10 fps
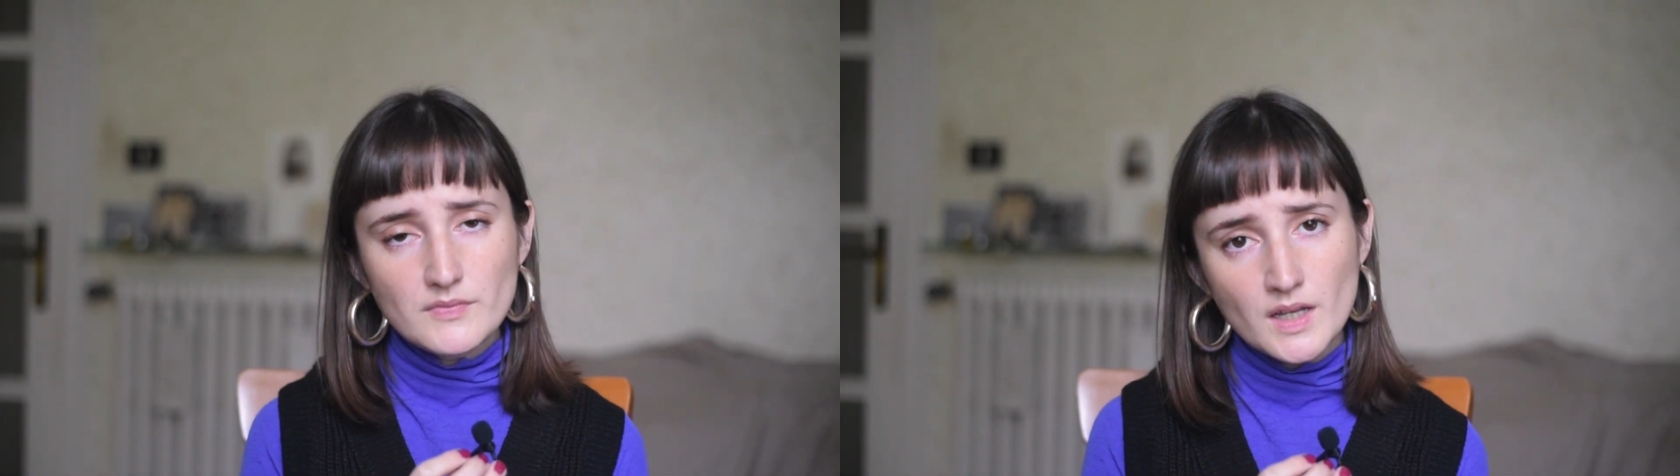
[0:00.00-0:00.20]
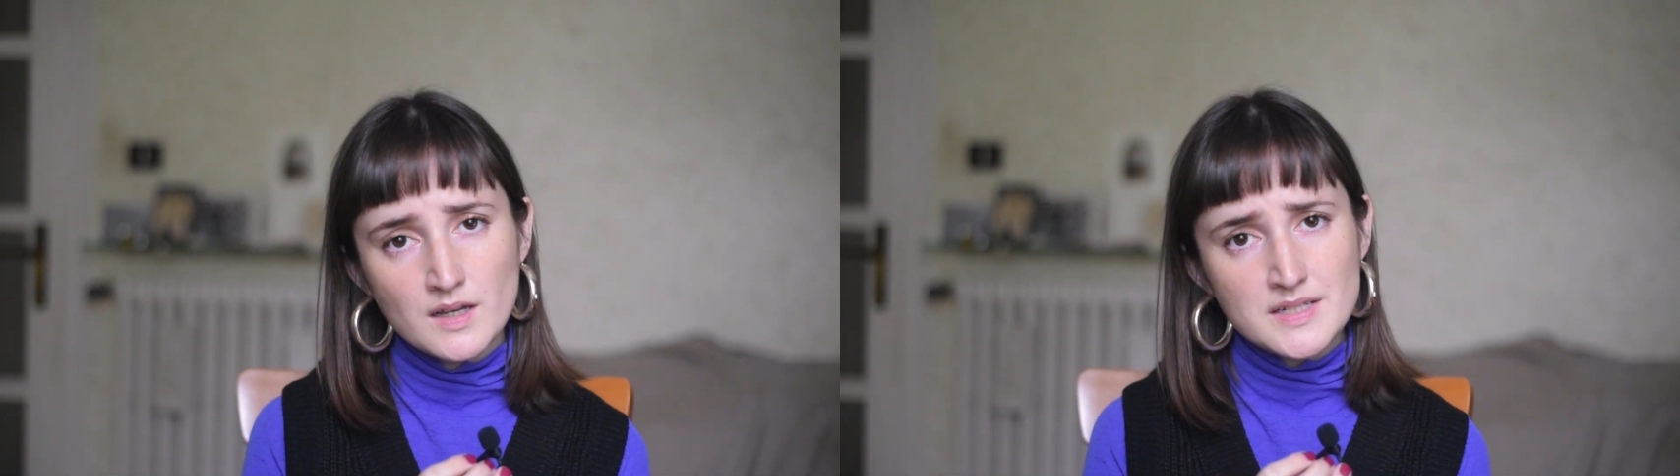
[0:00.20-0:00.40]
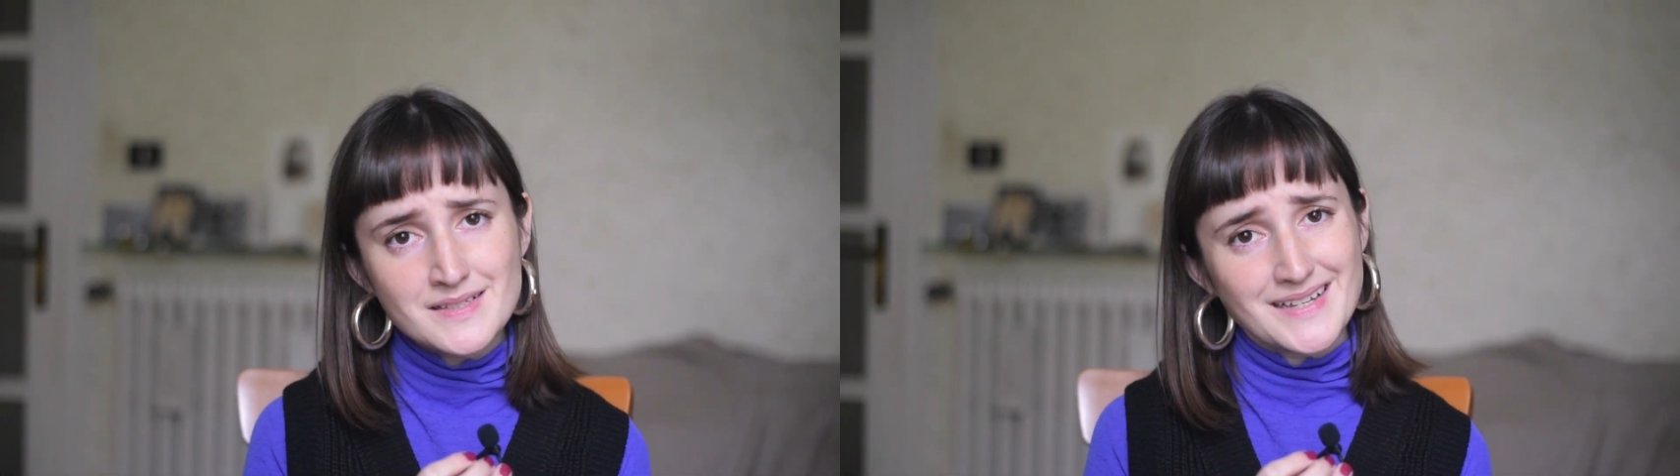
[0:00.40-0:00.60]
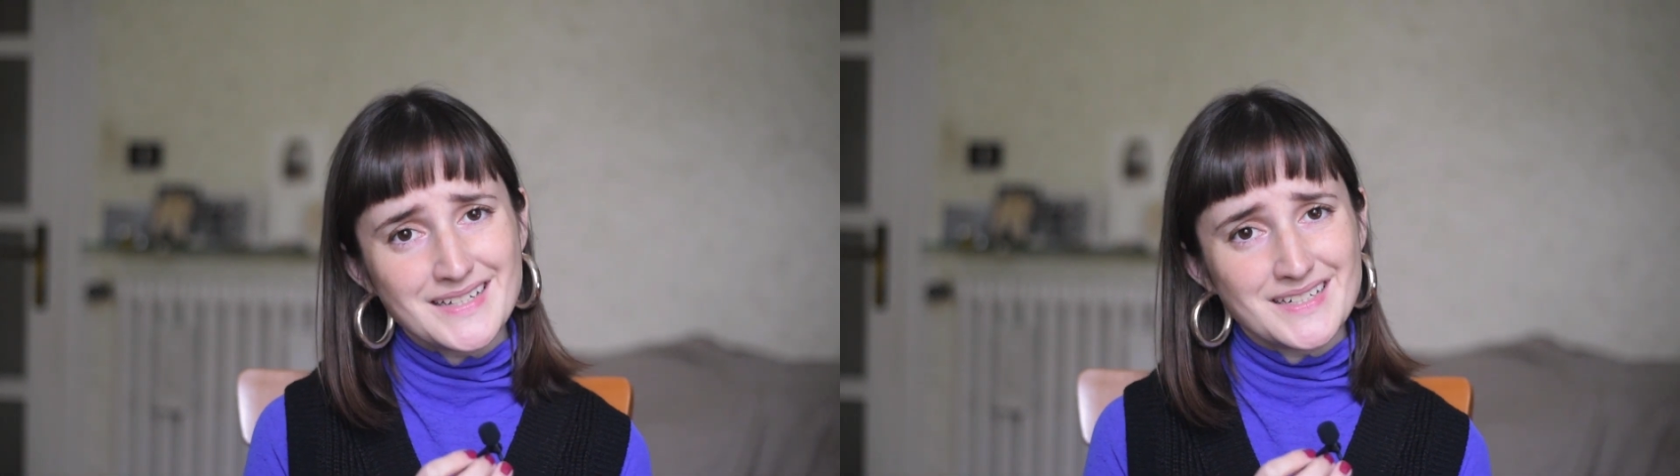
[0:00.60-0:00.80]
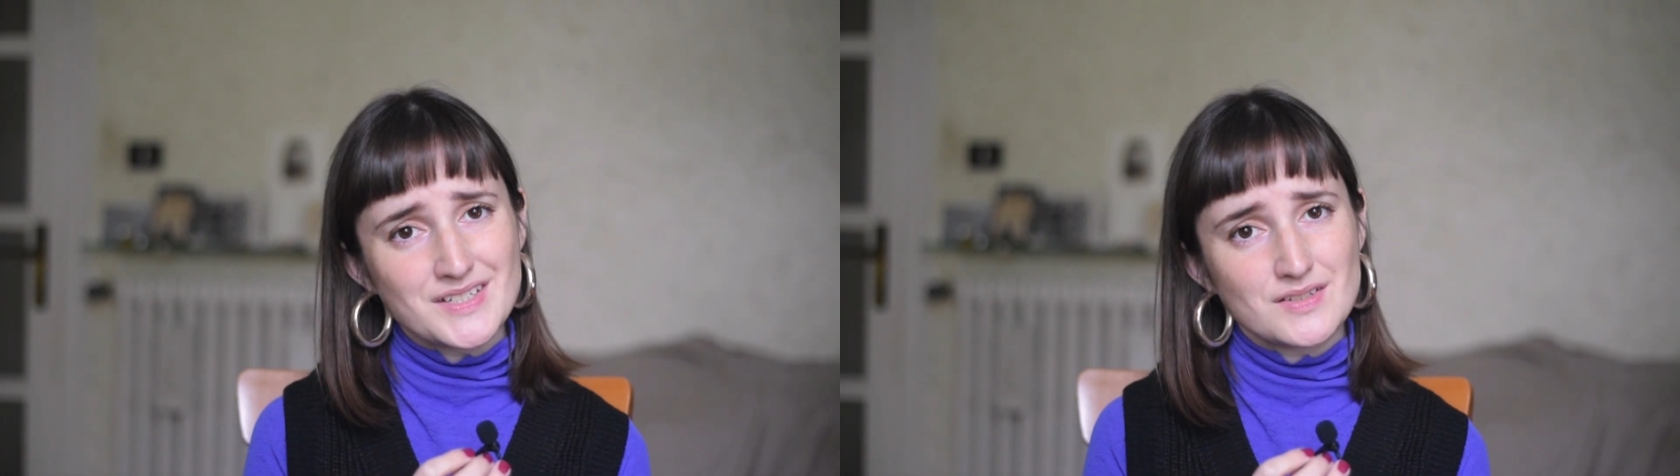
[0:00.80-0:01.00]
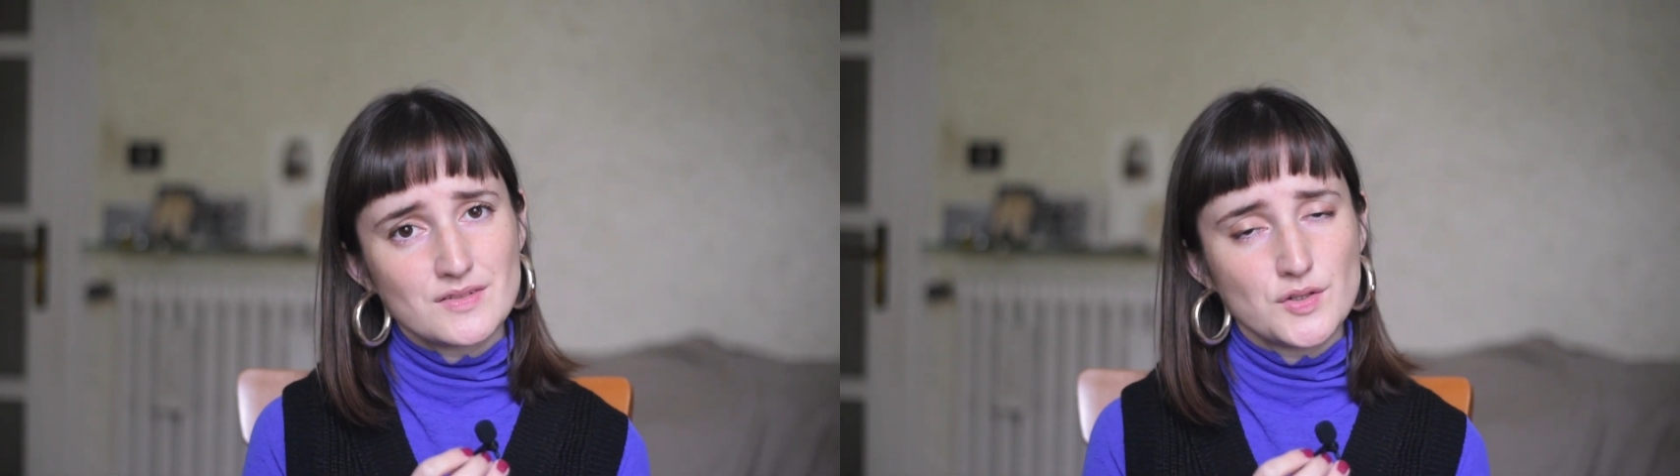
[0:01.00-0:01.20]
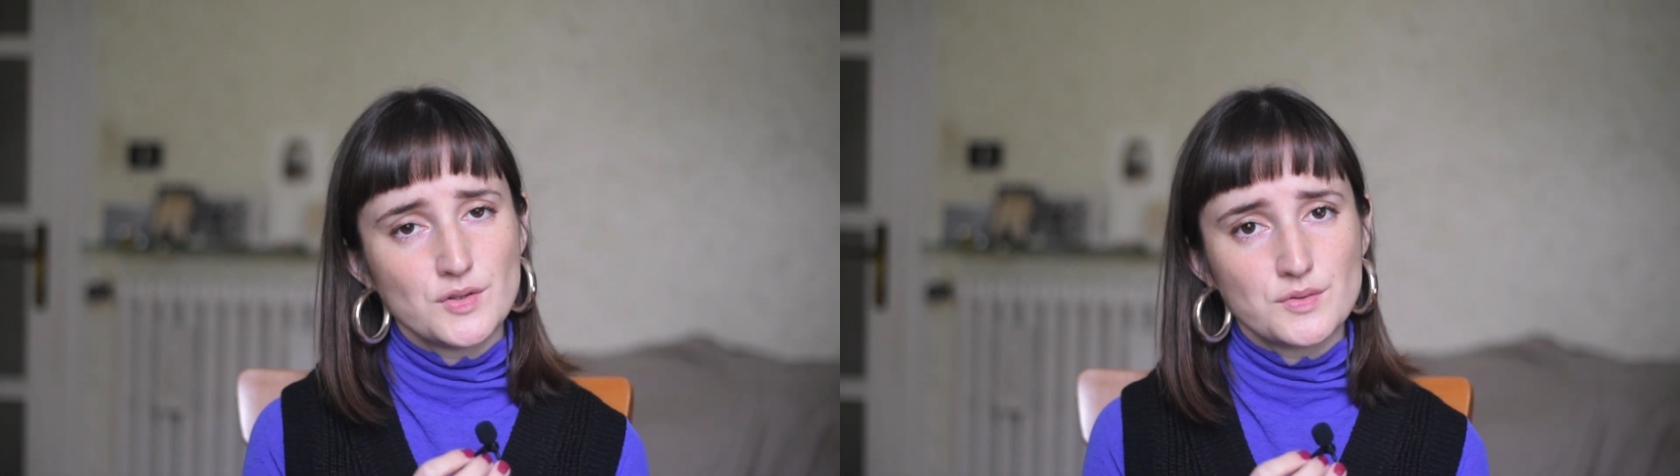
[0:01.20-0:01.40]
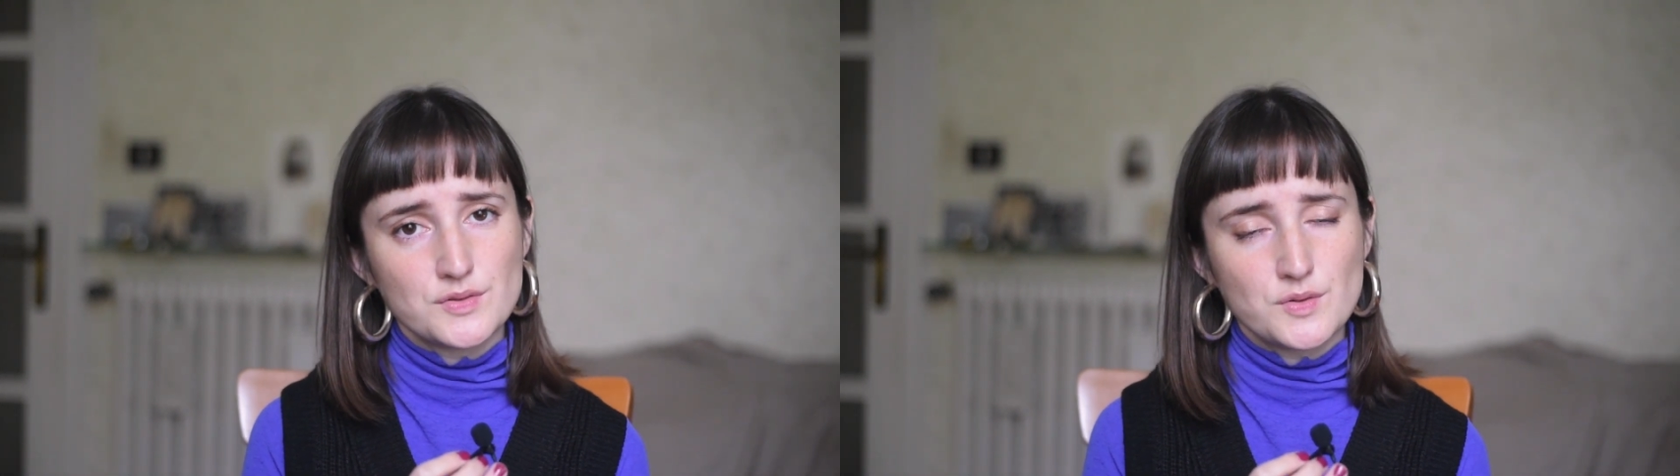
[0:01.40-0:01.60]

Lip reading: I decided to use